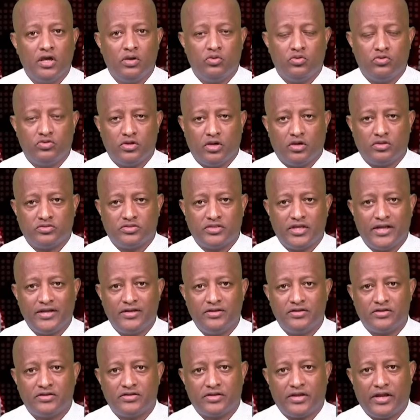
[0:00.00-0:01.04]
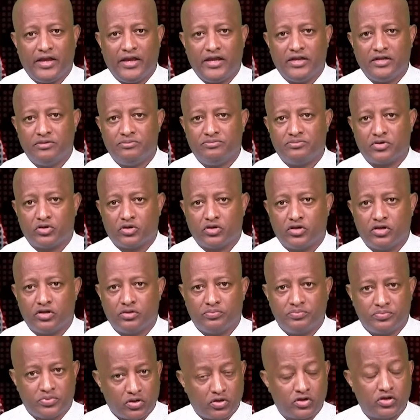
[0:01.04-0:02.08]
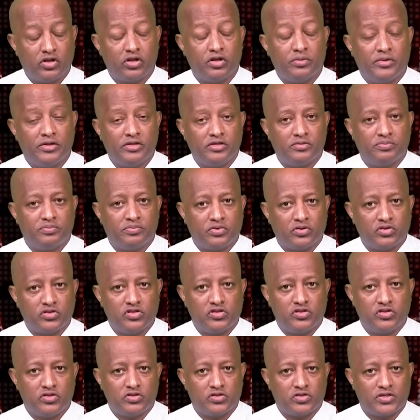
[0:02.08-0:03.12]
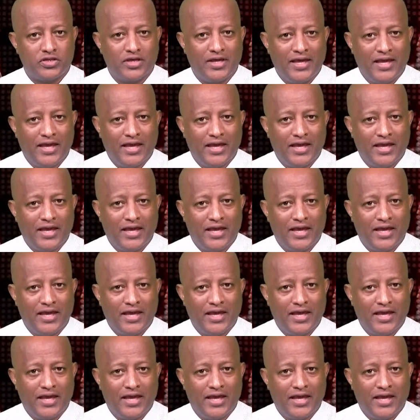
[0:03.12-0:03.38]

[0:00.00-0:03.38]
without tender and procurement procedures.